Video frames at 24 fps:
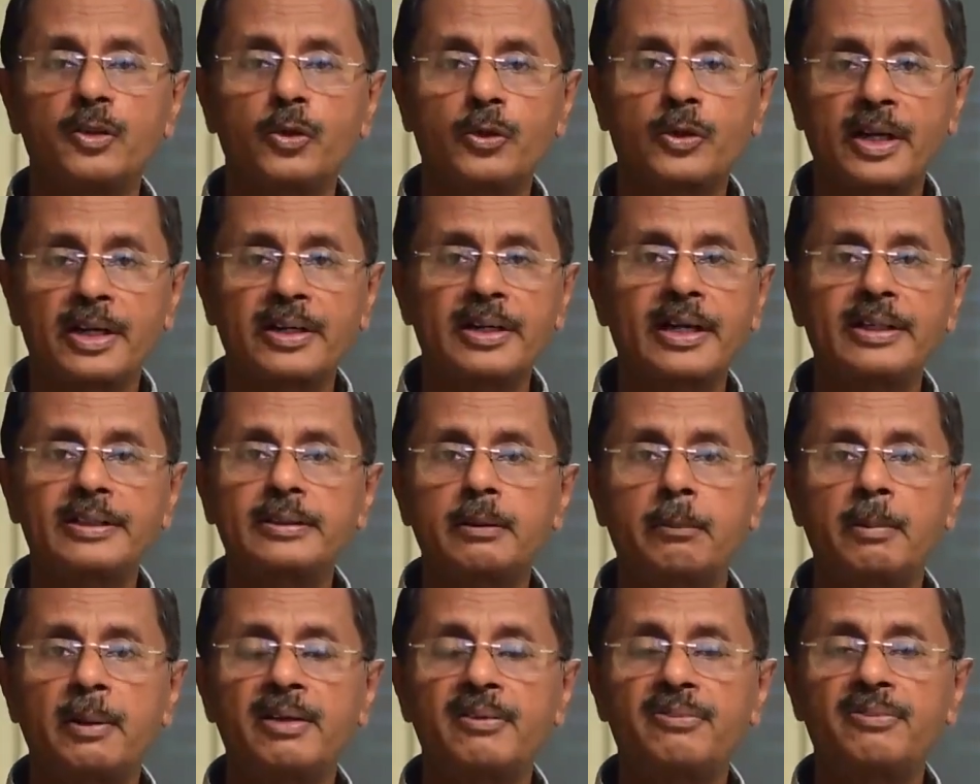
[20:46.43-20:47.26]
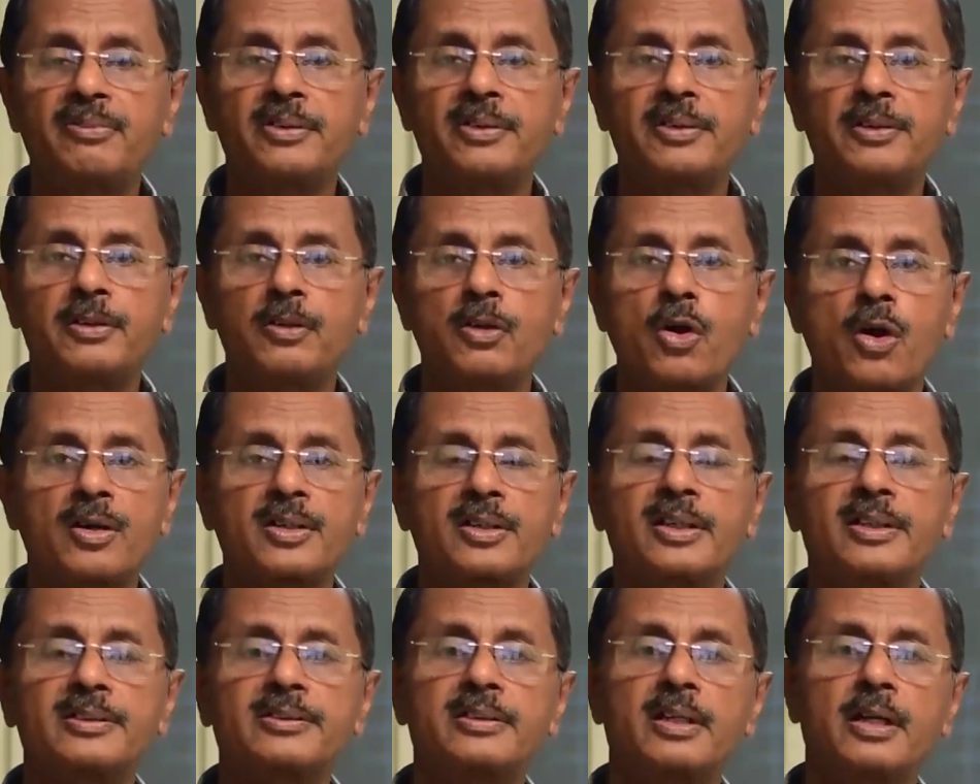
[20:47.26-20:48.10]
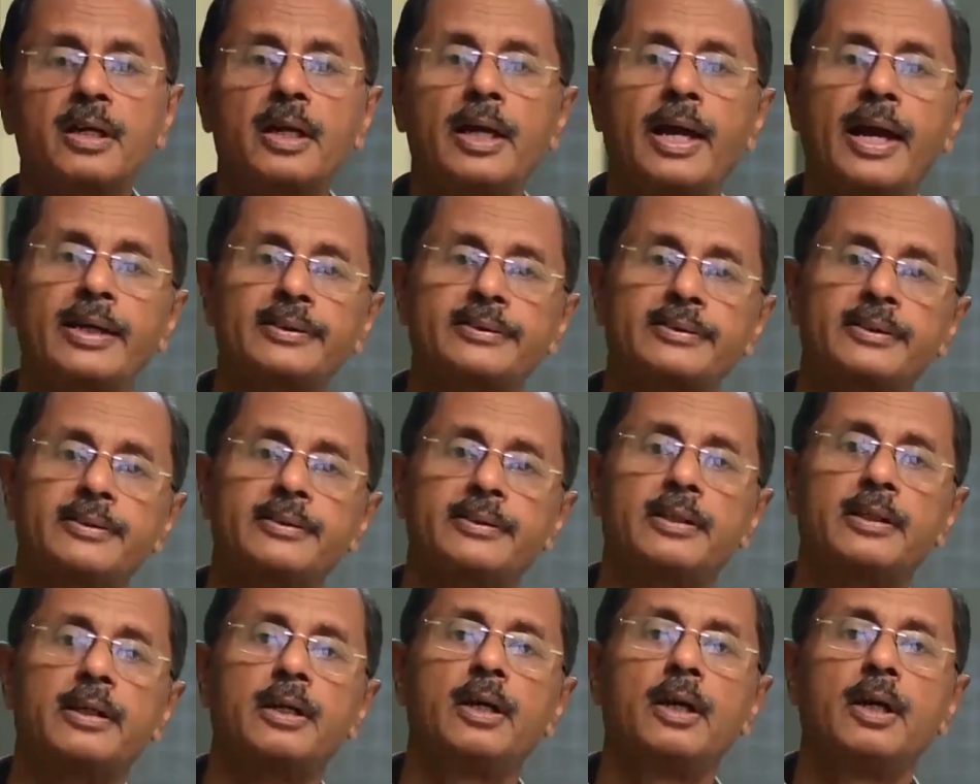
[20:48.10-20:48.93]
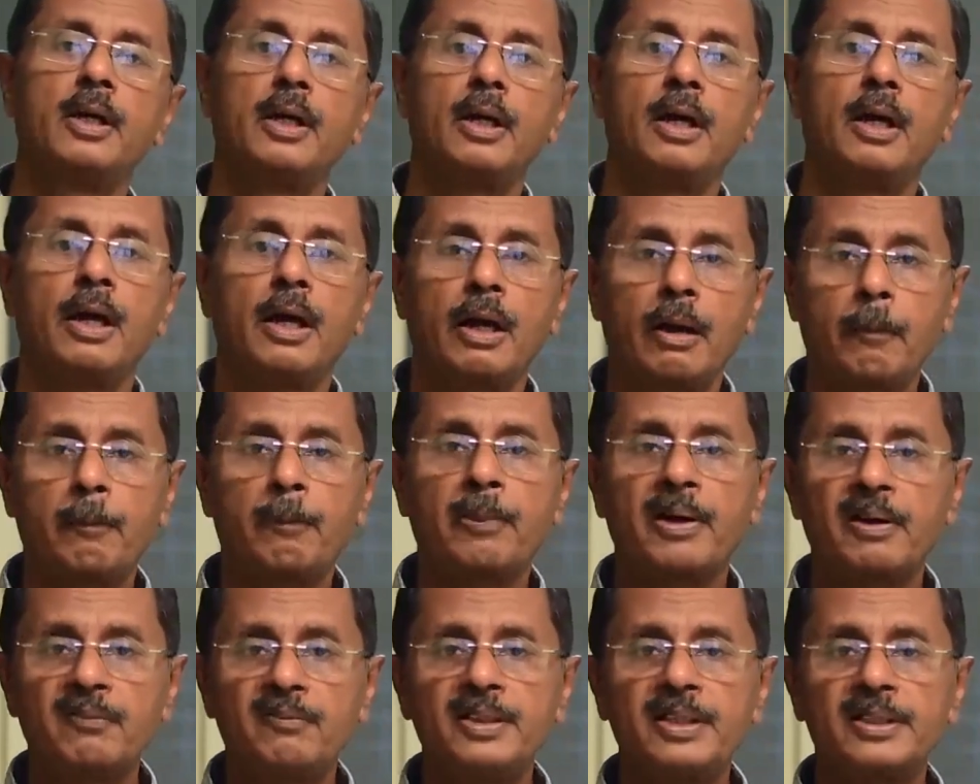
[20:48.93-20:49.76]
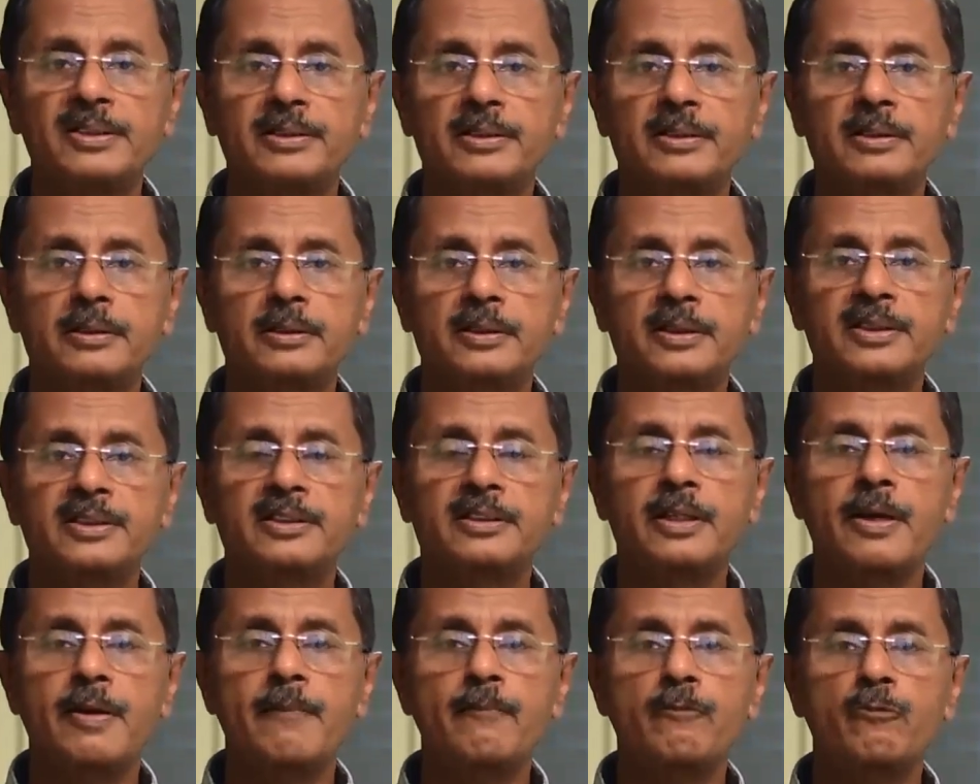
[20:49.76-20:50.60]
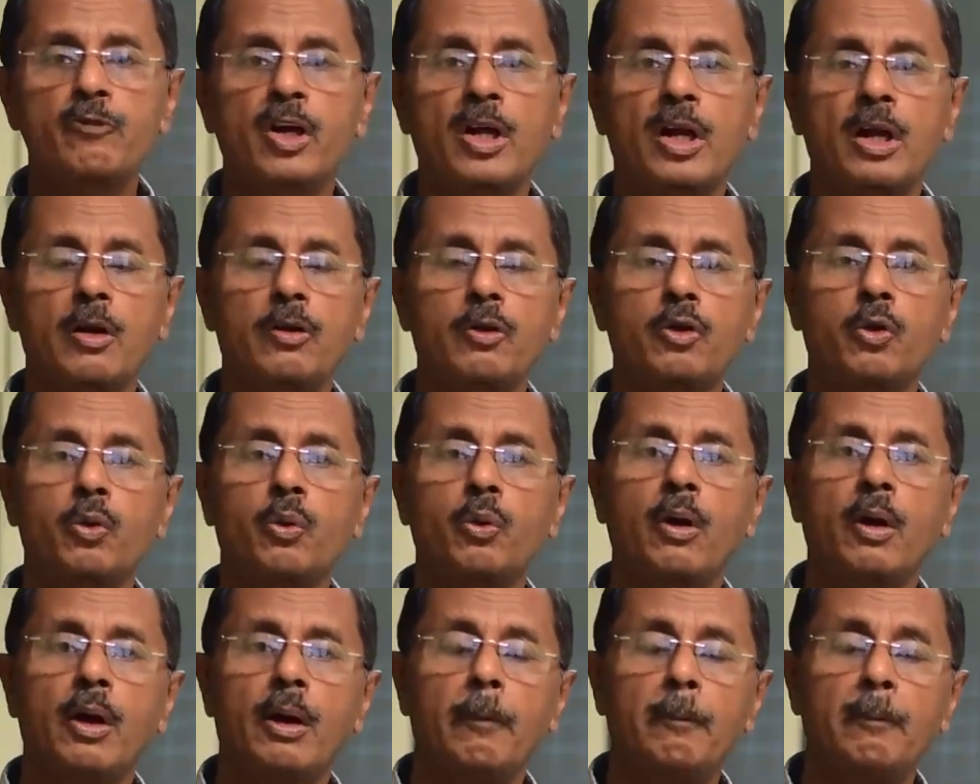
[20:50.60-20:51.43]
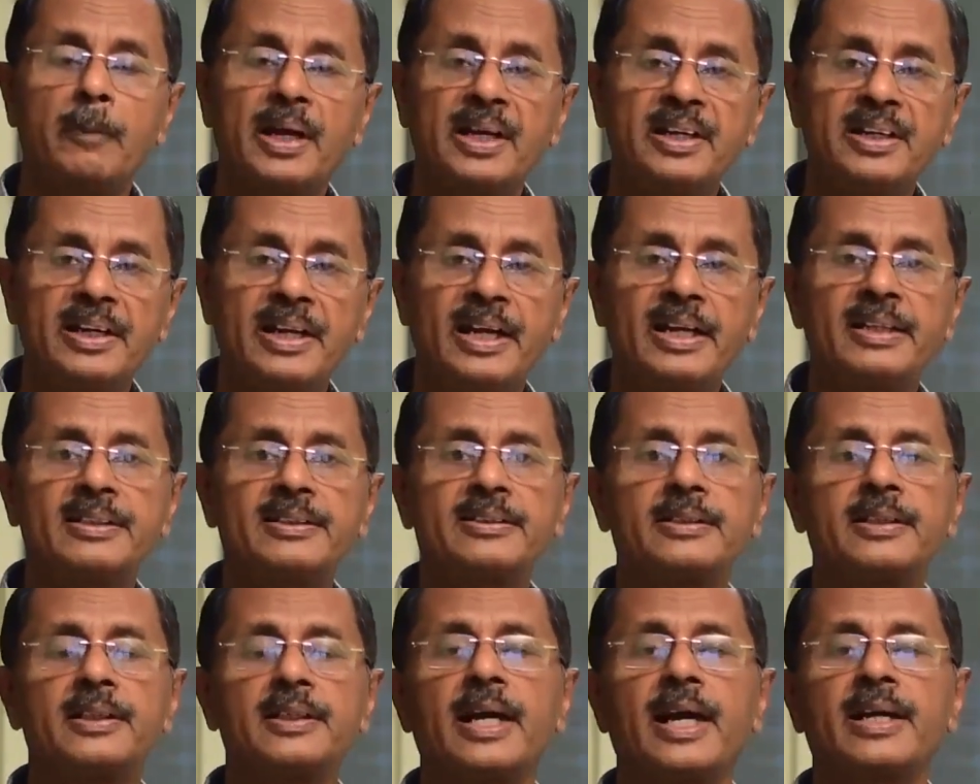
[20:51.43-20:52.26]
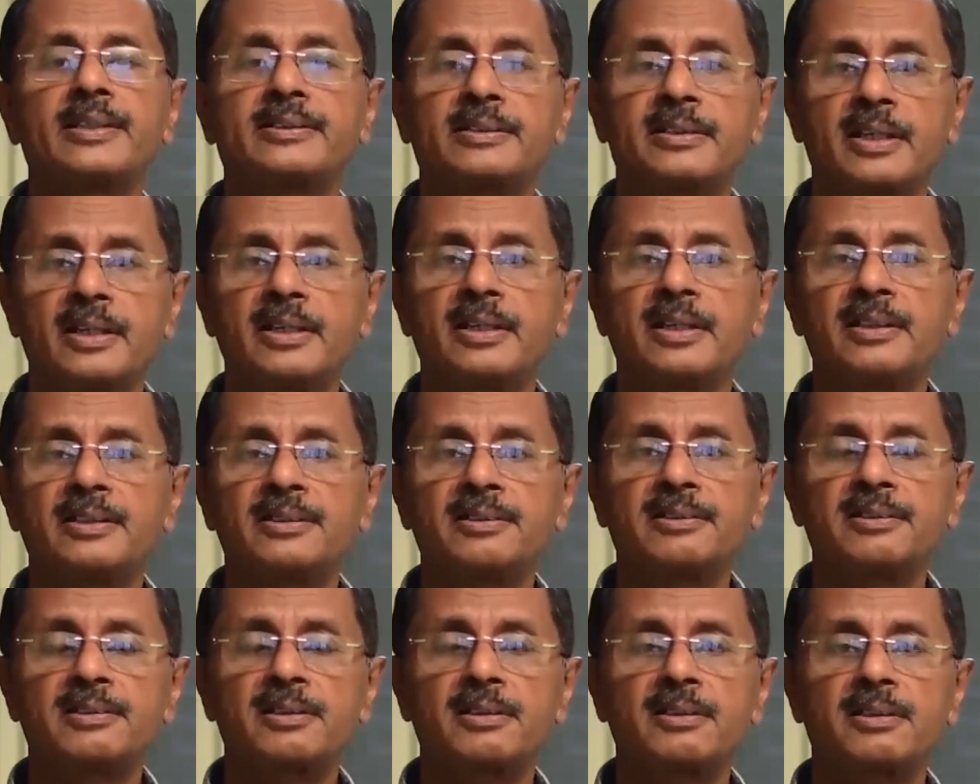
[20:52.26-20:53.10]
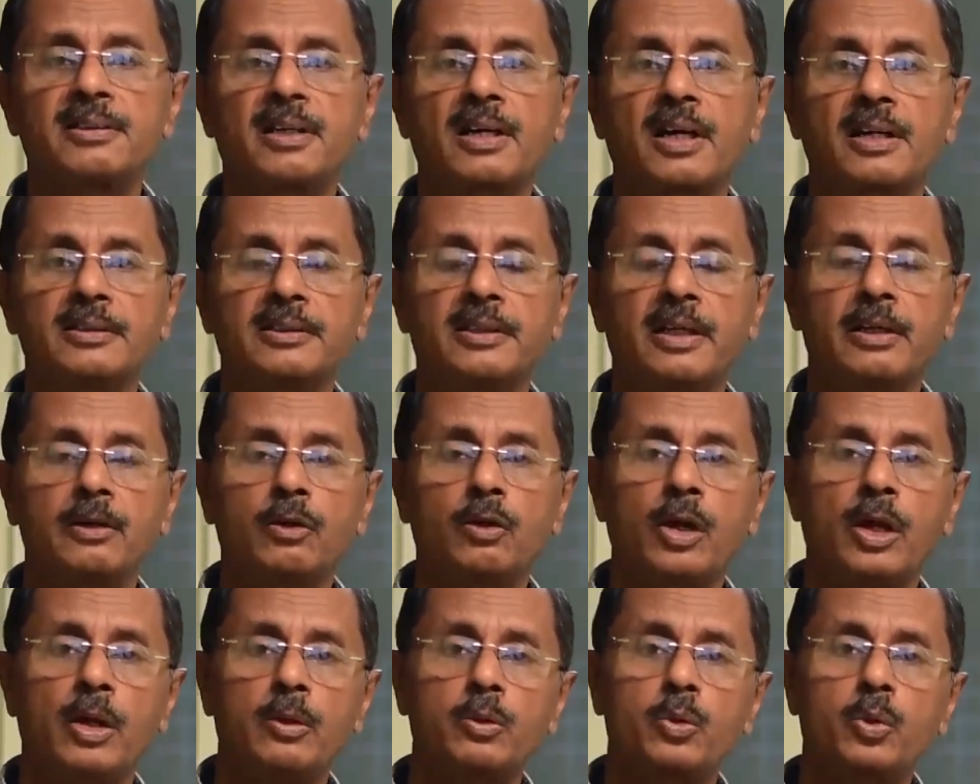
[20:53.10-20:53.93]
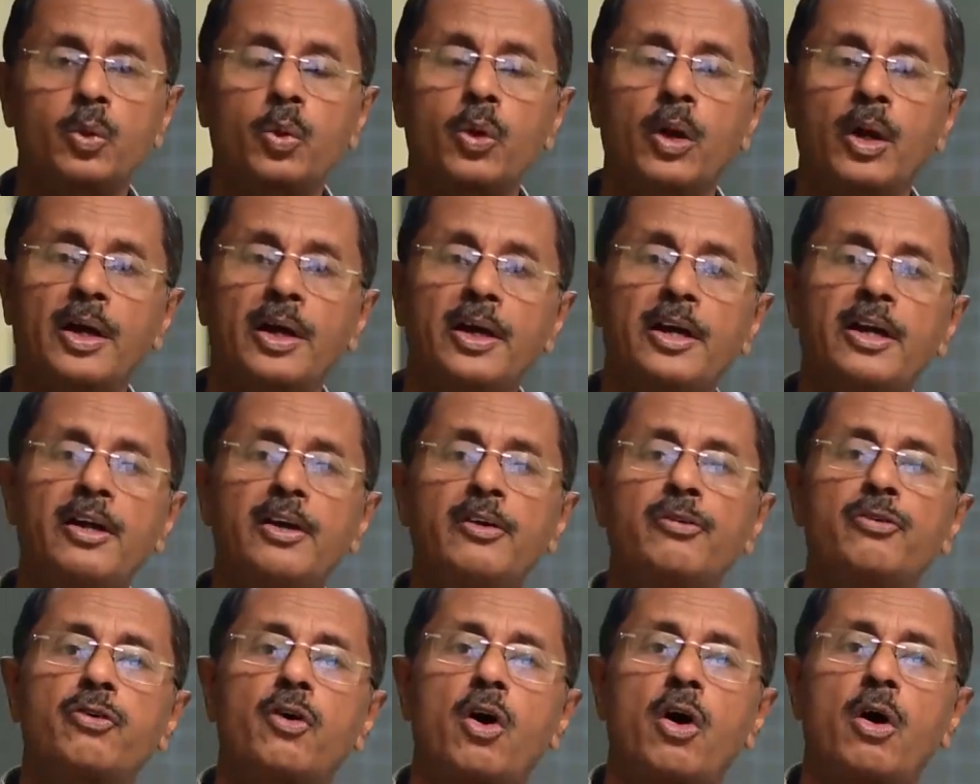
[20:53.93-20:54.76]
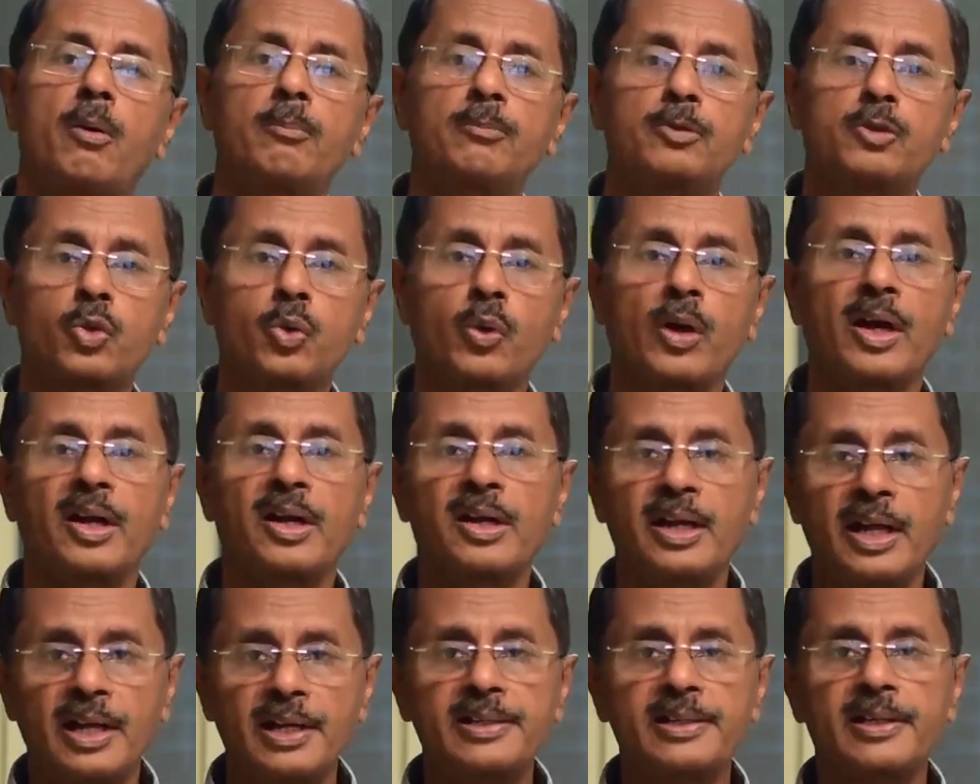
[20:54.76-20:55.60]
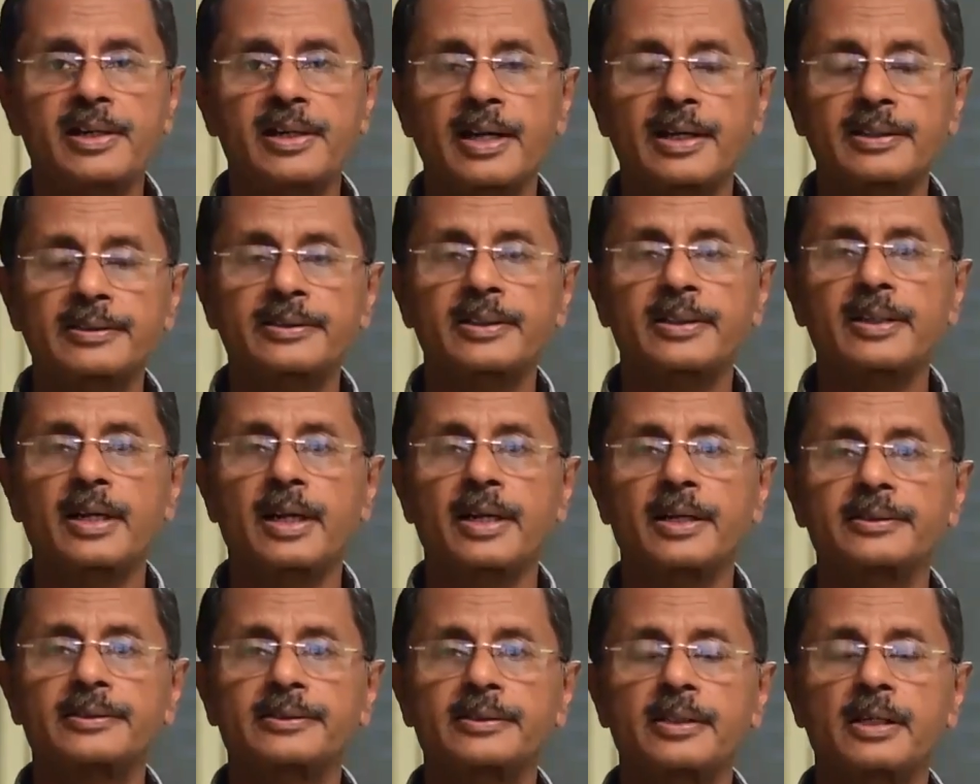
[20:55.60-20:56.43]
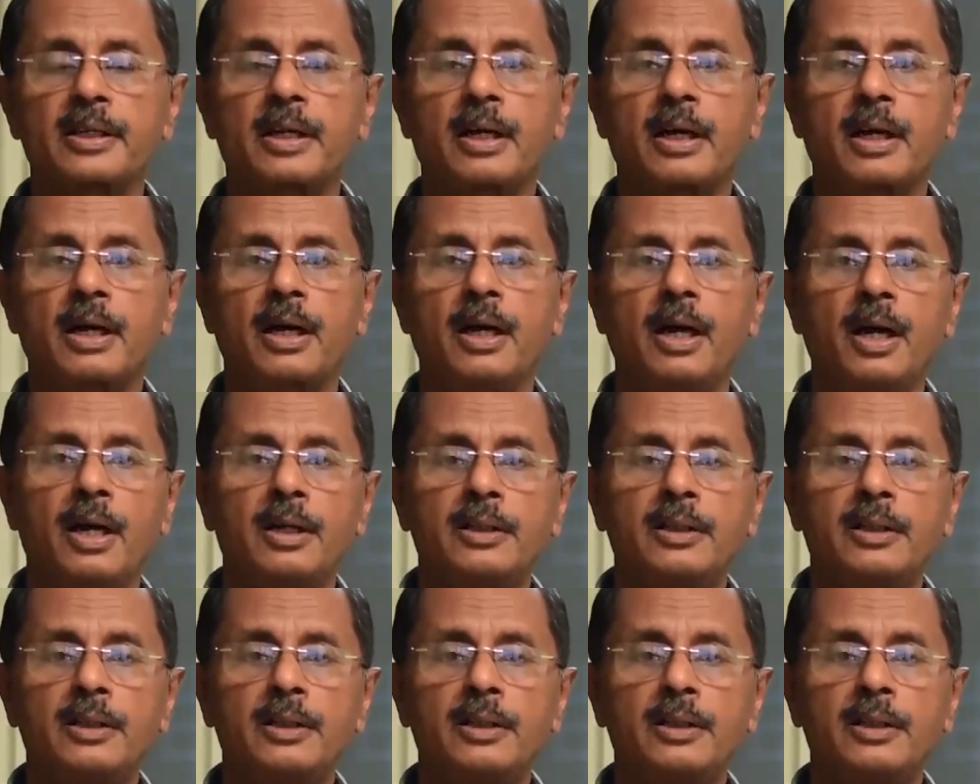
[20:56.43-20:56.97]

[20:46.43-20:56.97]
You can get the benefit, not necessary as in the previous system where you have to maintain the accident register and then you'll have to inform through a letter, etc., etc.